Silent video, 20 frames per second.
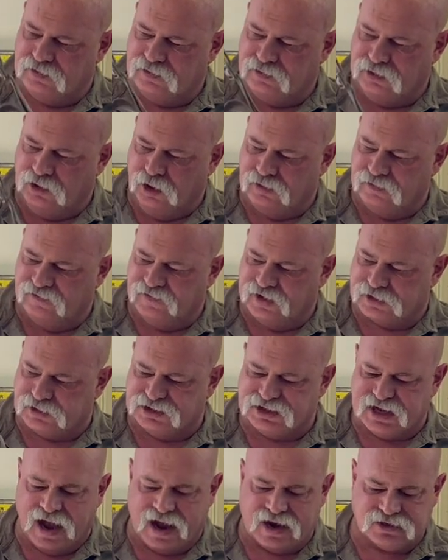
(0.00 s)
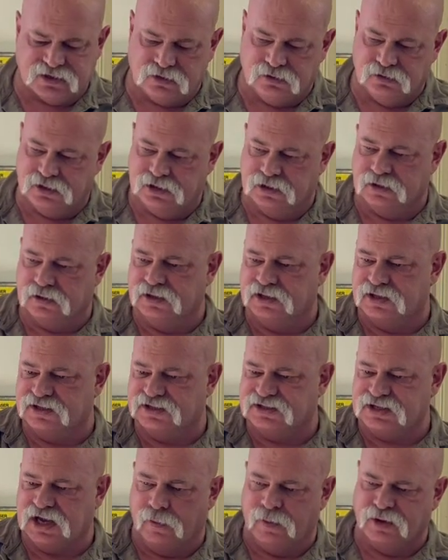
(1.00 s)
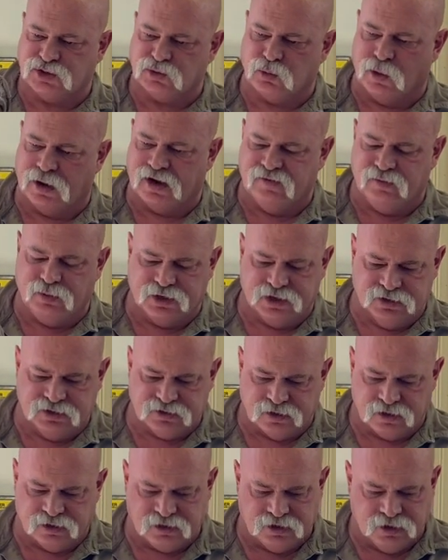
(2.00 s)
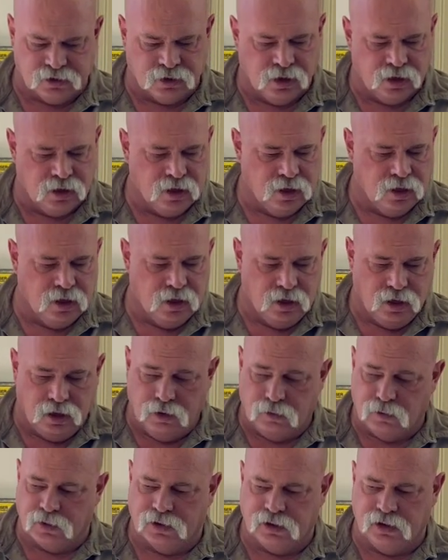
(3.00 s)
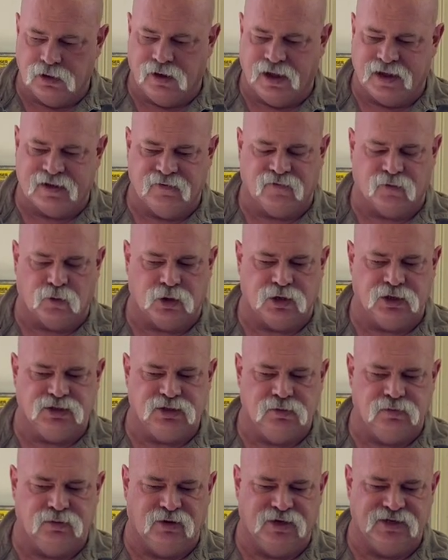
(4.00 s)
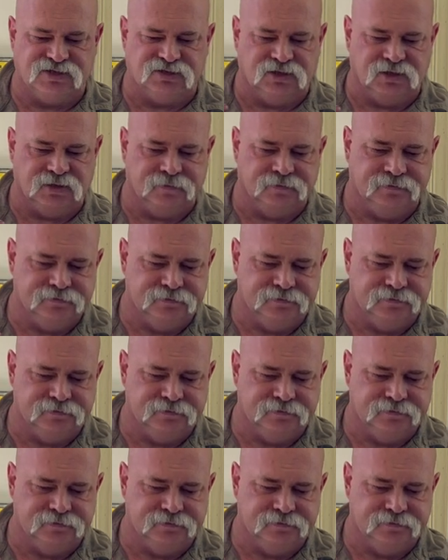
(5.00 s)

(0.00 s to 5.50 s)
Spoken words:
Victor's Tactical here. You can see how much wear I put into the thing. Really like it for a good 2-point sling.